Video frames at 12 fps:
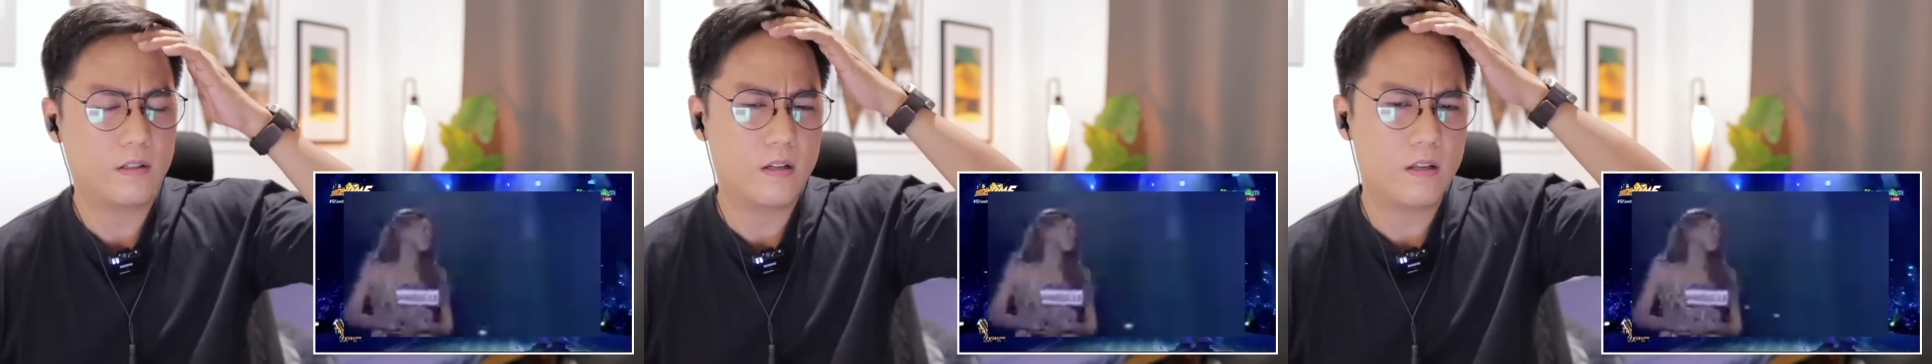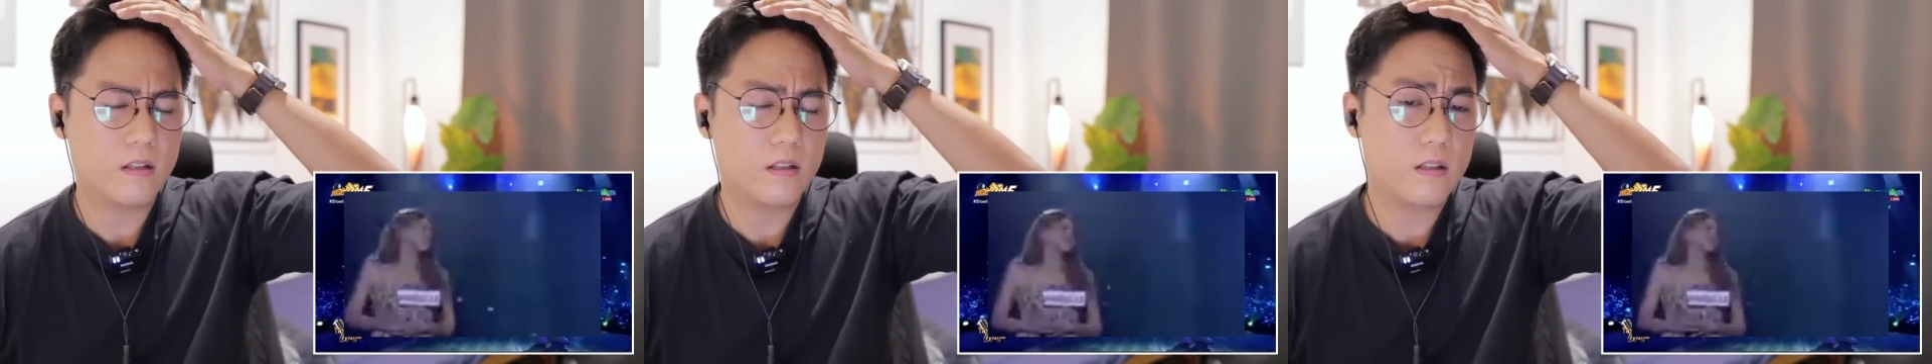
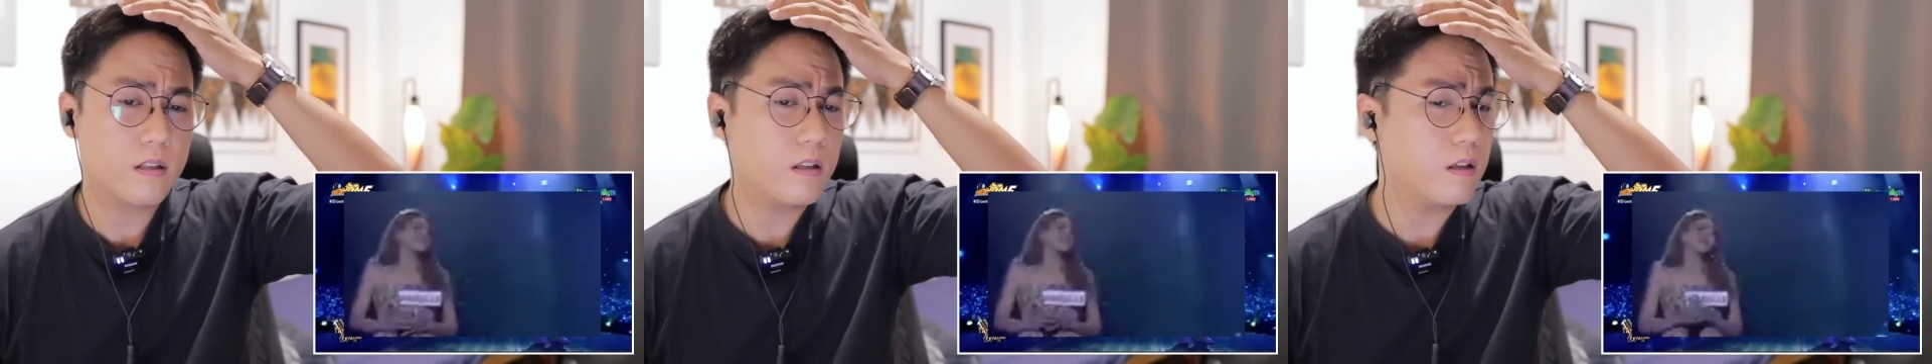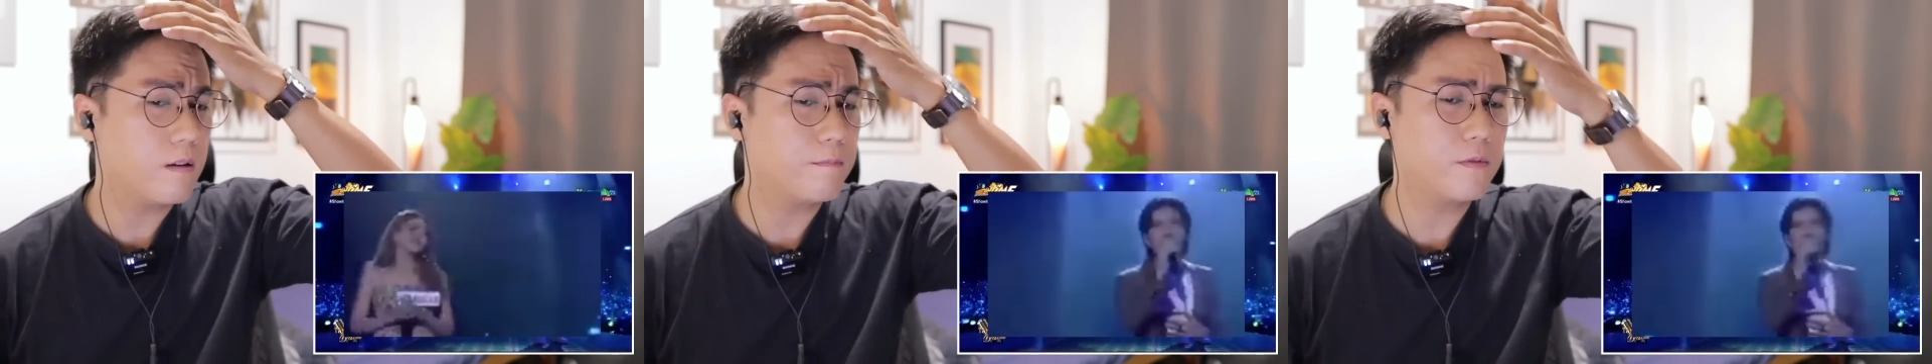Did I
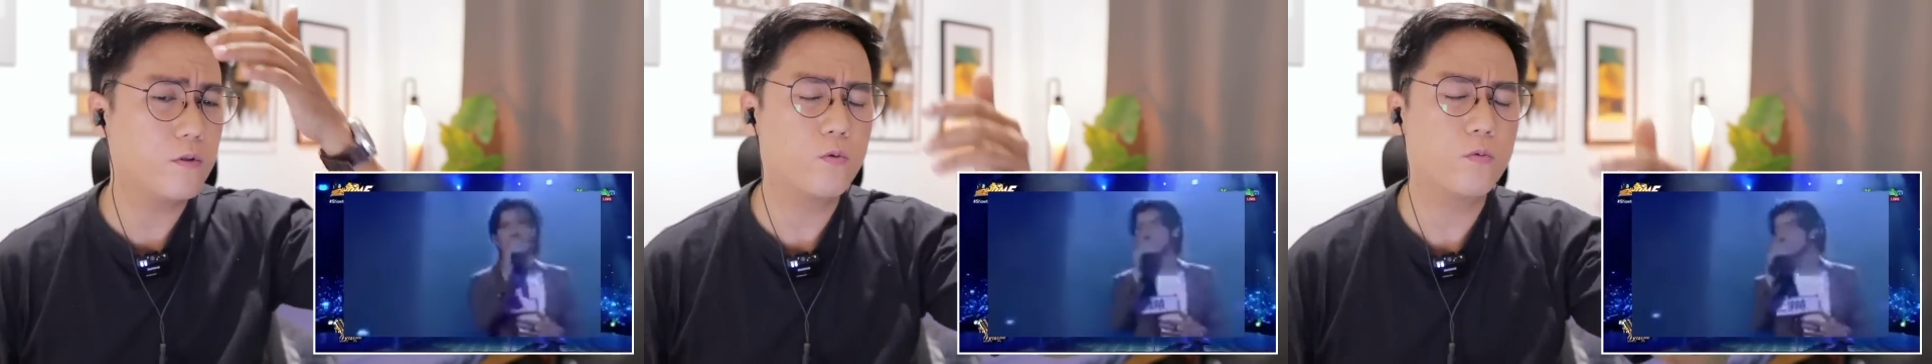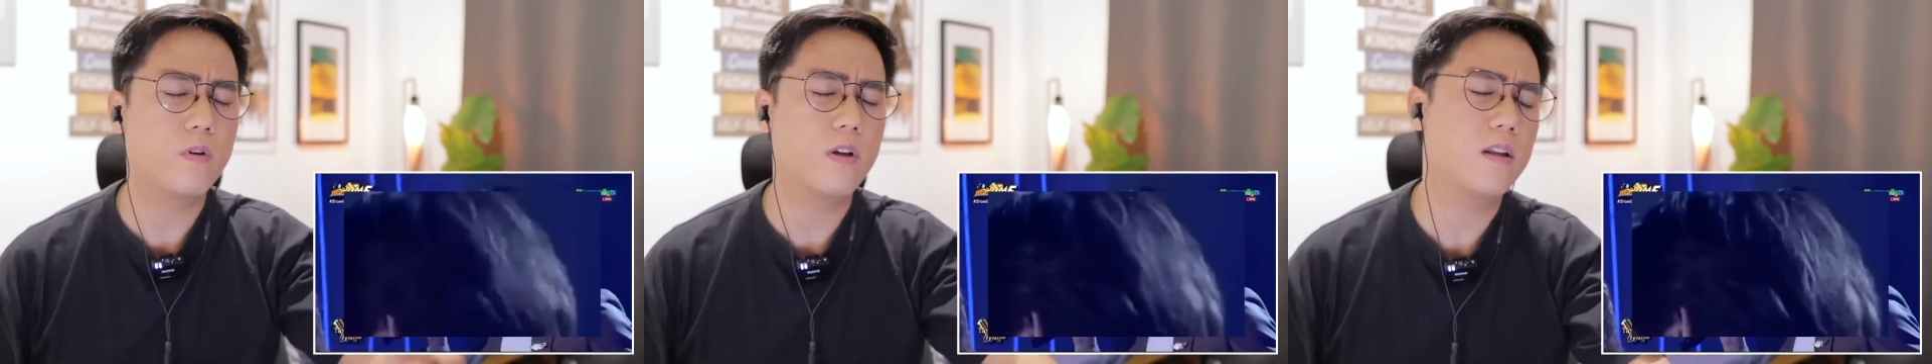keep
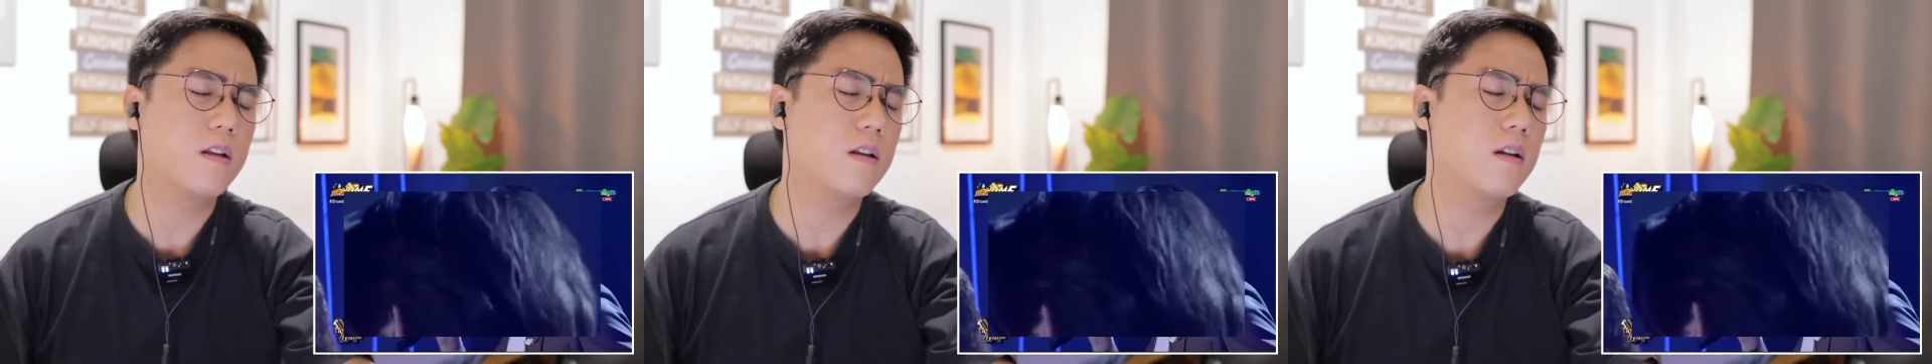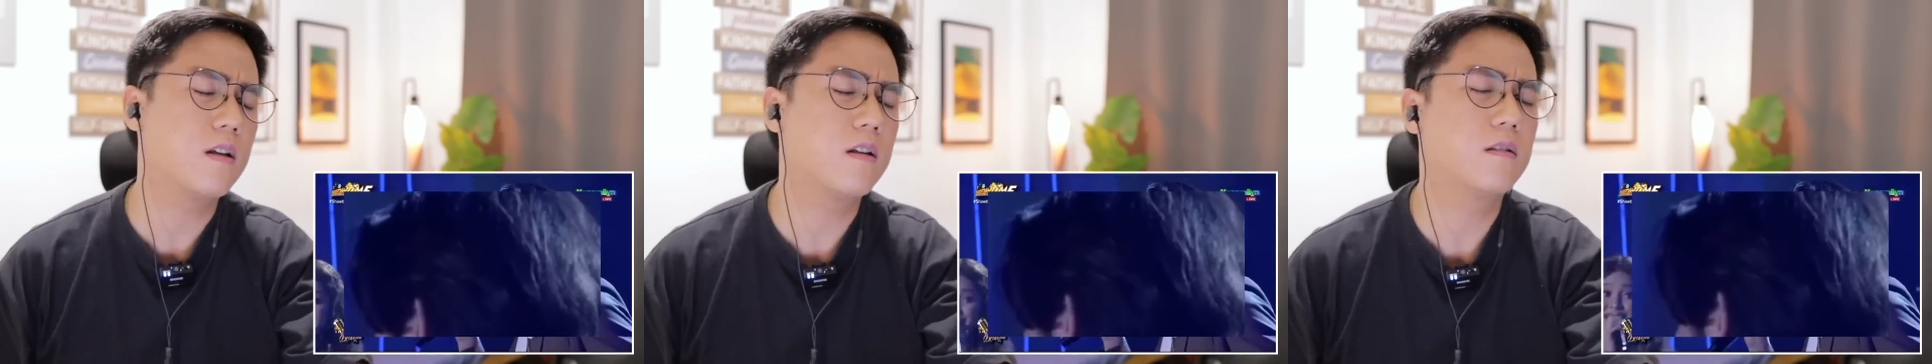you waiting?